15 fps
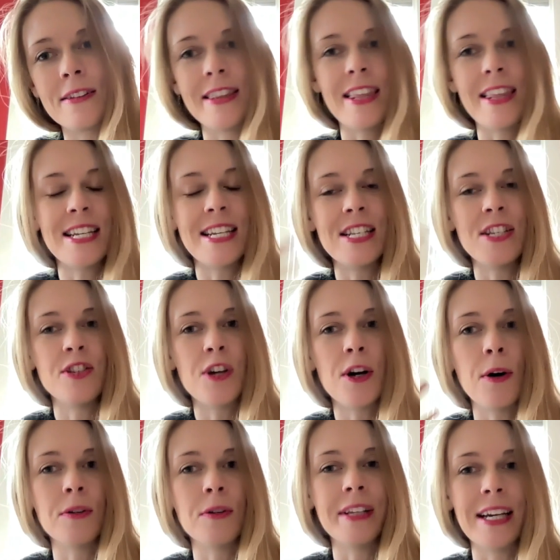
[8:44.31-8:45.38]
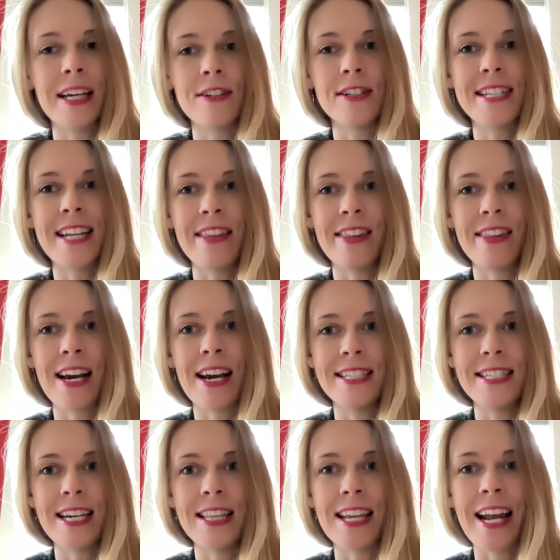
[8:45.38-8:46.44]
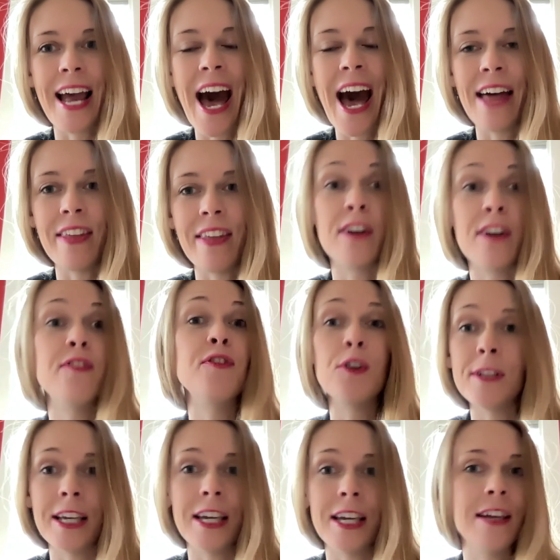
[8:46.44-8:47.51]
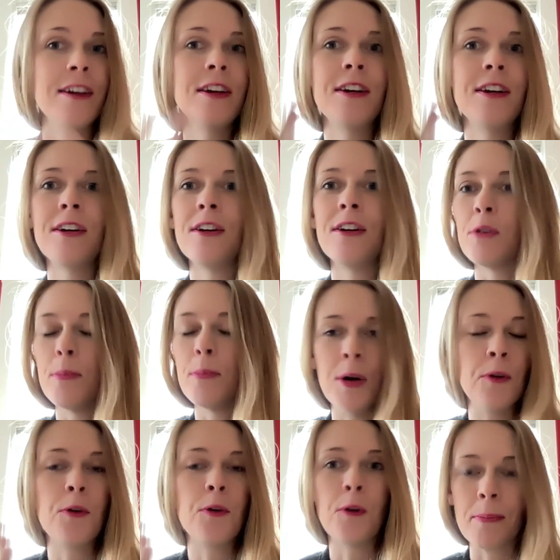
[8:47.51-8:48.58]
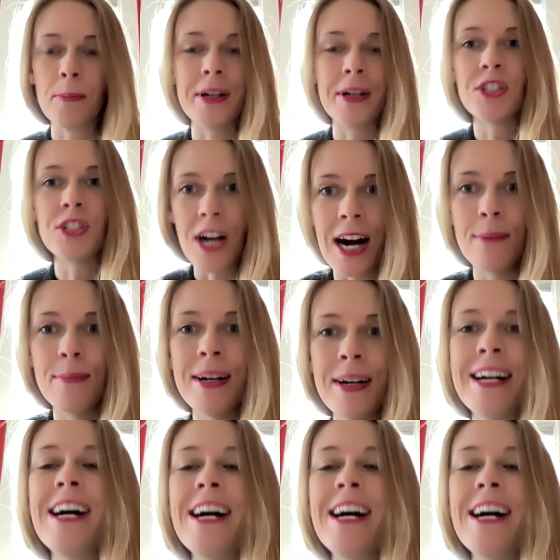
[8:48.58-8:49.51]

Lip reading: Like they didn't totally understand the idea that I had like a fully remote corporate job.